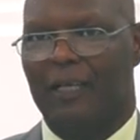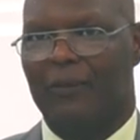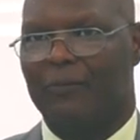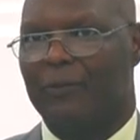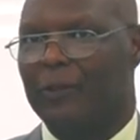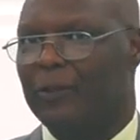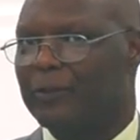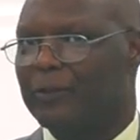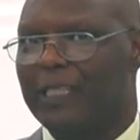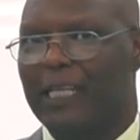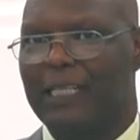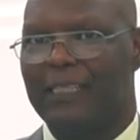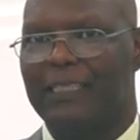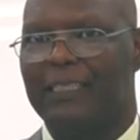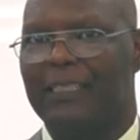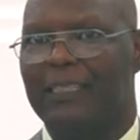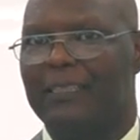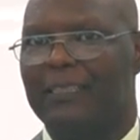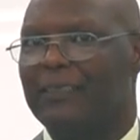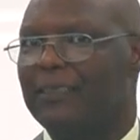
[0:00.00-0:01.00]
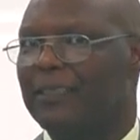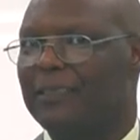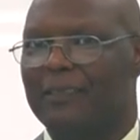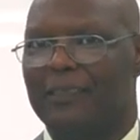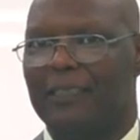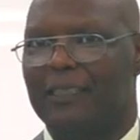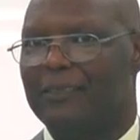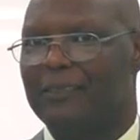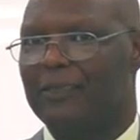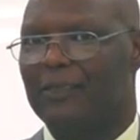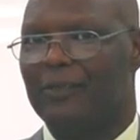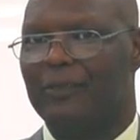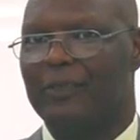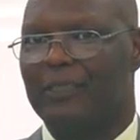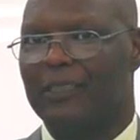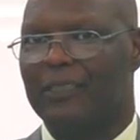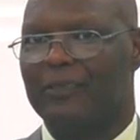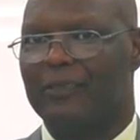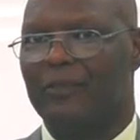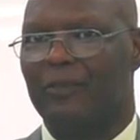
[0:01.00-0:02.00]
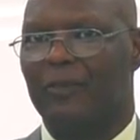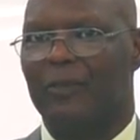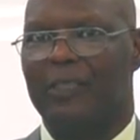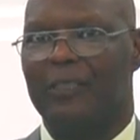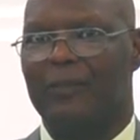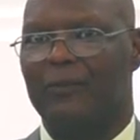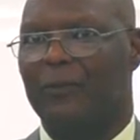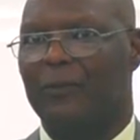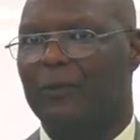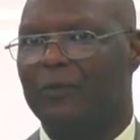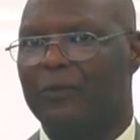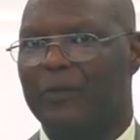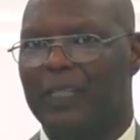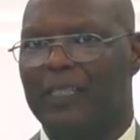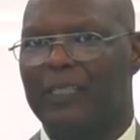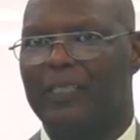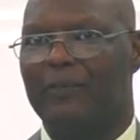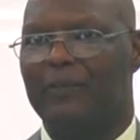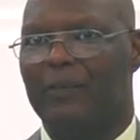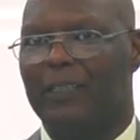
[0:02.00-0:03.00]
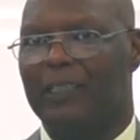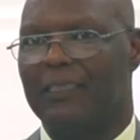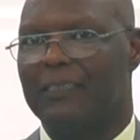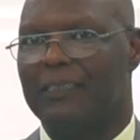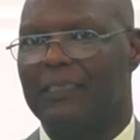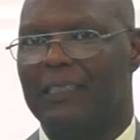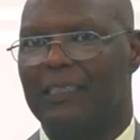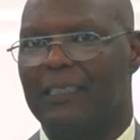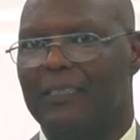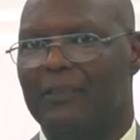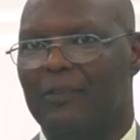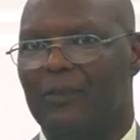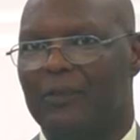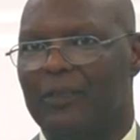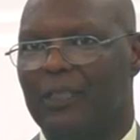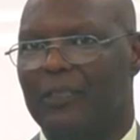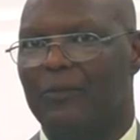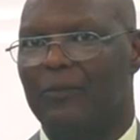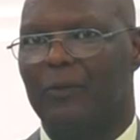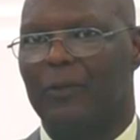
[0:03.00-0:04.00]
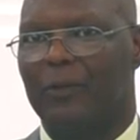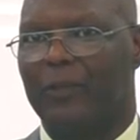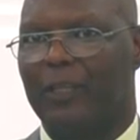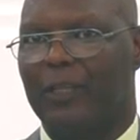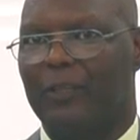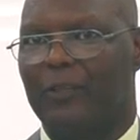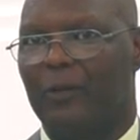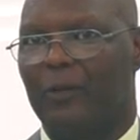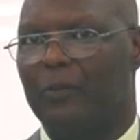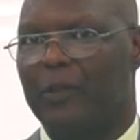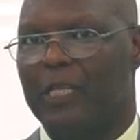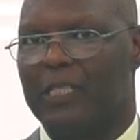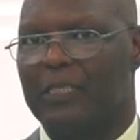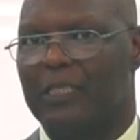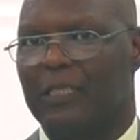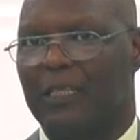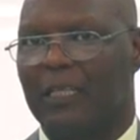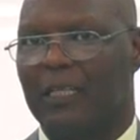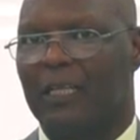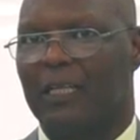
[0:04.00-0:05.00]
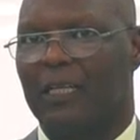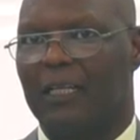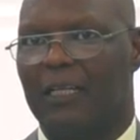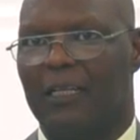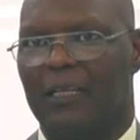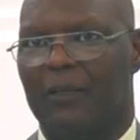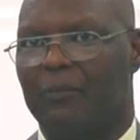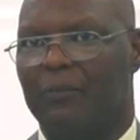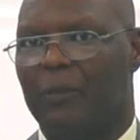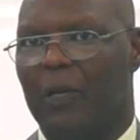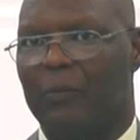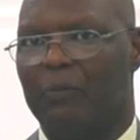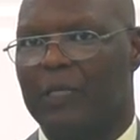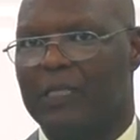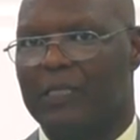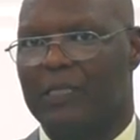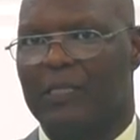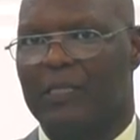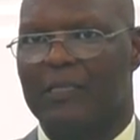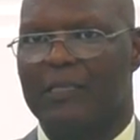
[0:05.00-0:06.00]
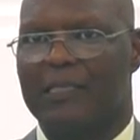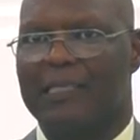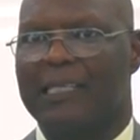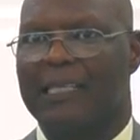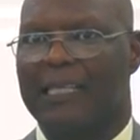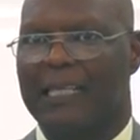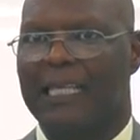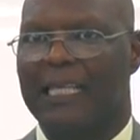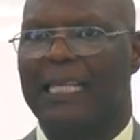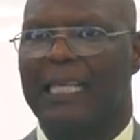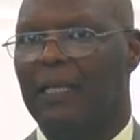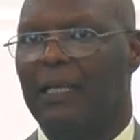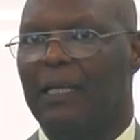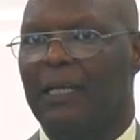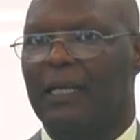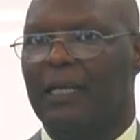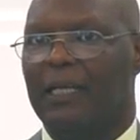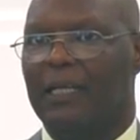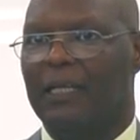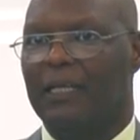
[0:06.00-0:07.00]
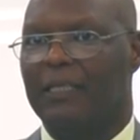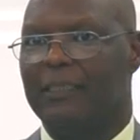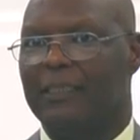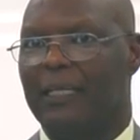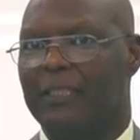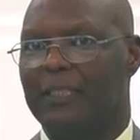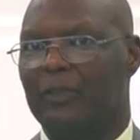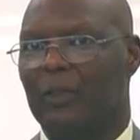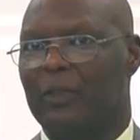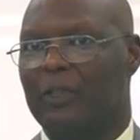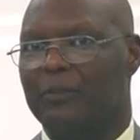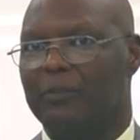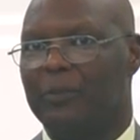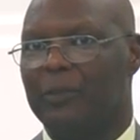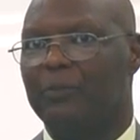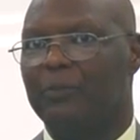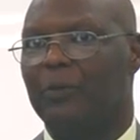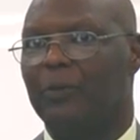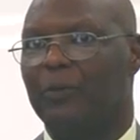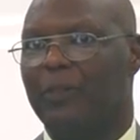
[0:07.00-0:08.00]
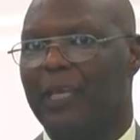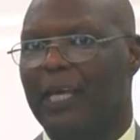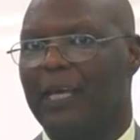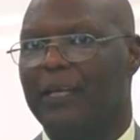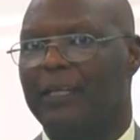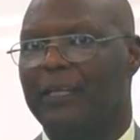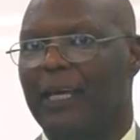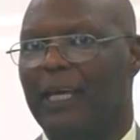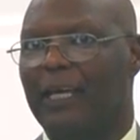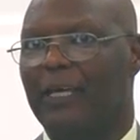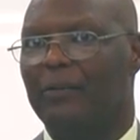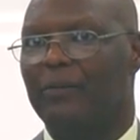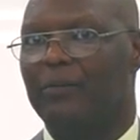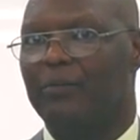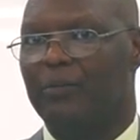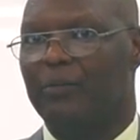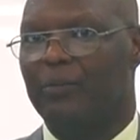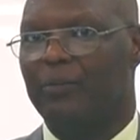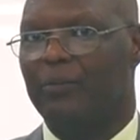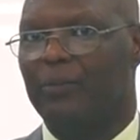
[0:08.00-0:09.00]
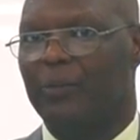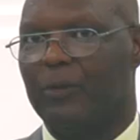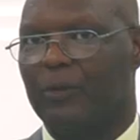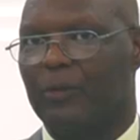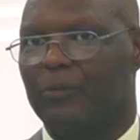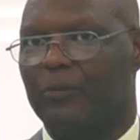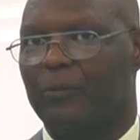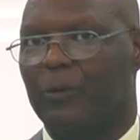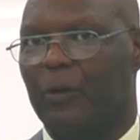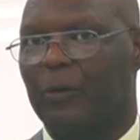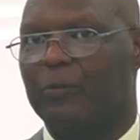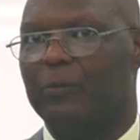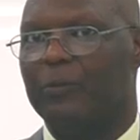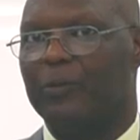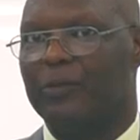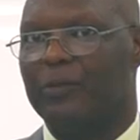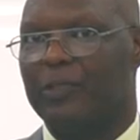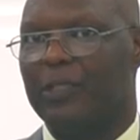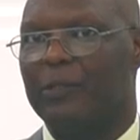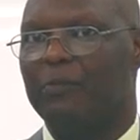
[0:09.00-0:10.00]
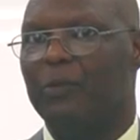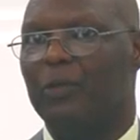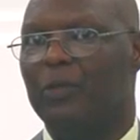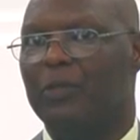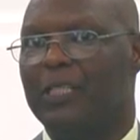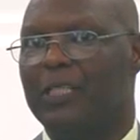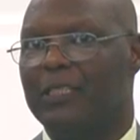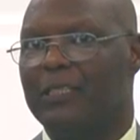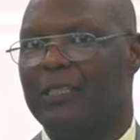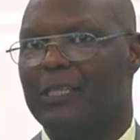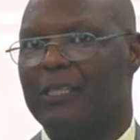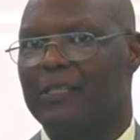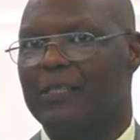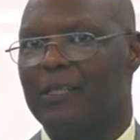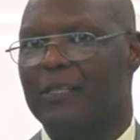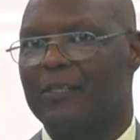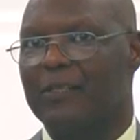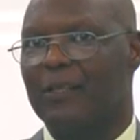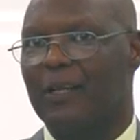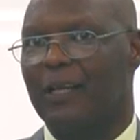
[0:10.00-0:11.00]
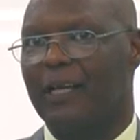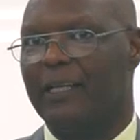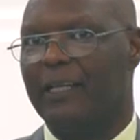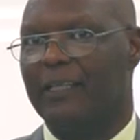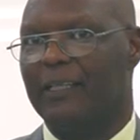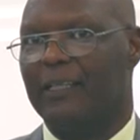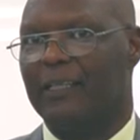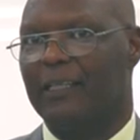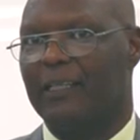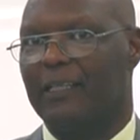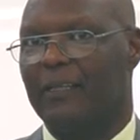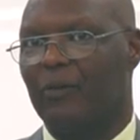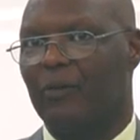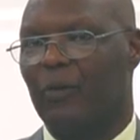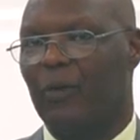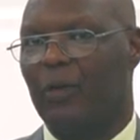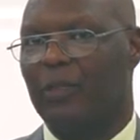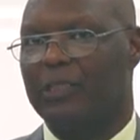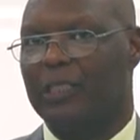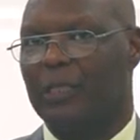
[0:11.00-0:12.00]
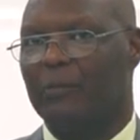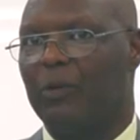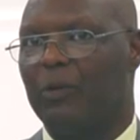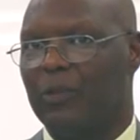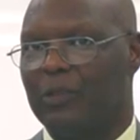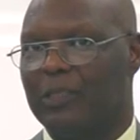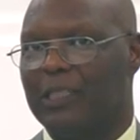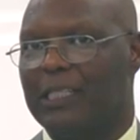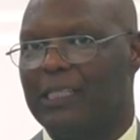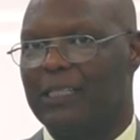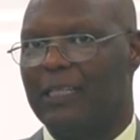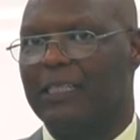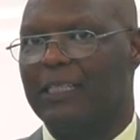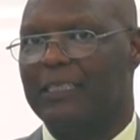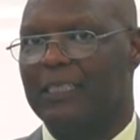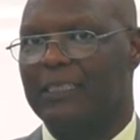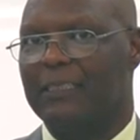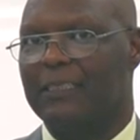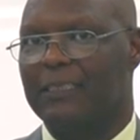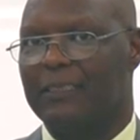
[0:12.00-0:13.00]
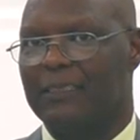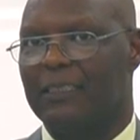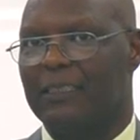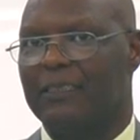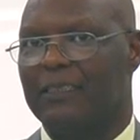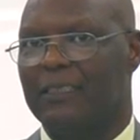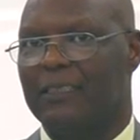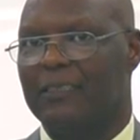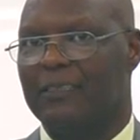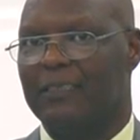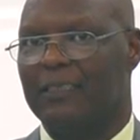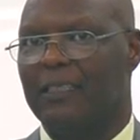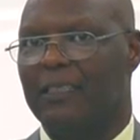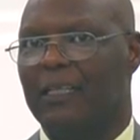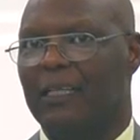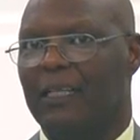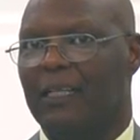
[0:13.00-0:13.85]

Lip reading: filtering it. They just use it straight from the river and use it for the domestic purposes. And actually people there die from simple diseases like waterborne related diseases